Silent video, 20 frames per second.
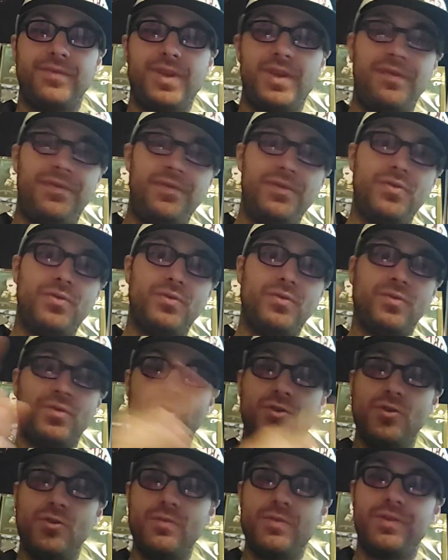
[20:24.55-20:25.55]
If you
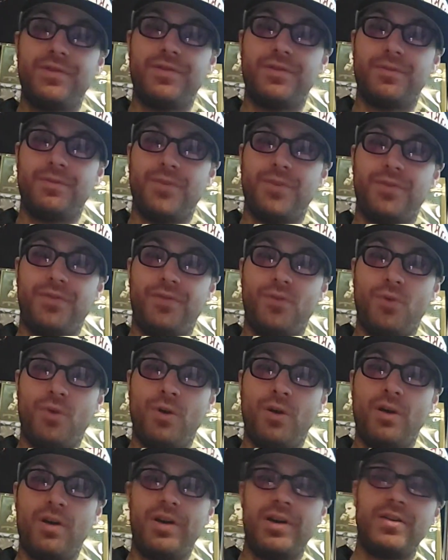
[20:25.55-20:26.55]
knew me from
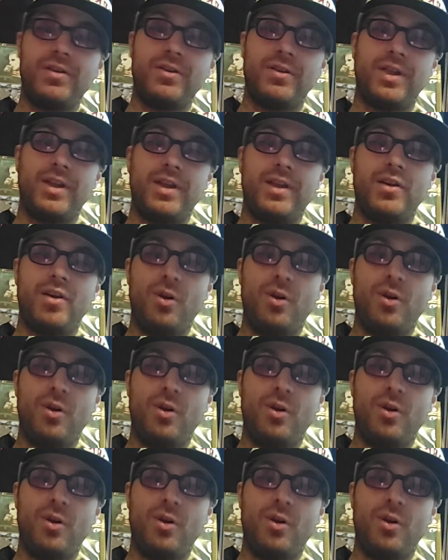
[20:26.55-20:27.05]
before and you're like,